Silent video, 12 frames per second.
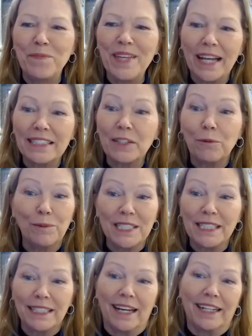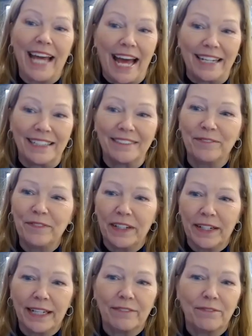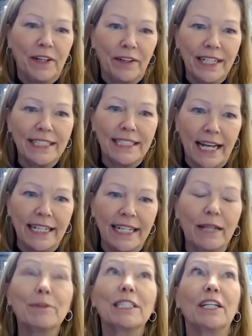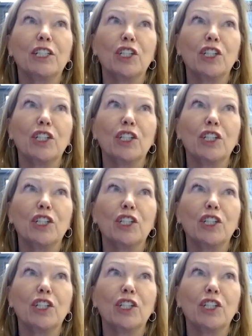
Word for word: yeah, so it was, again, very exciting. It was a